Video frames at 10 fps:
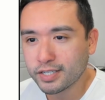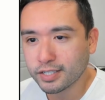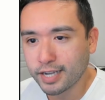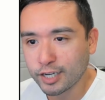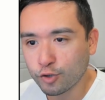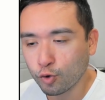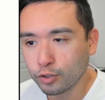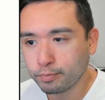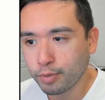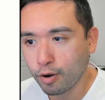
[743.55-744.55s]

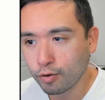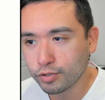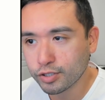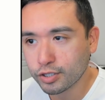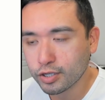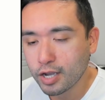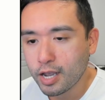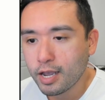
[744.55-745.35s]
scheduled posts.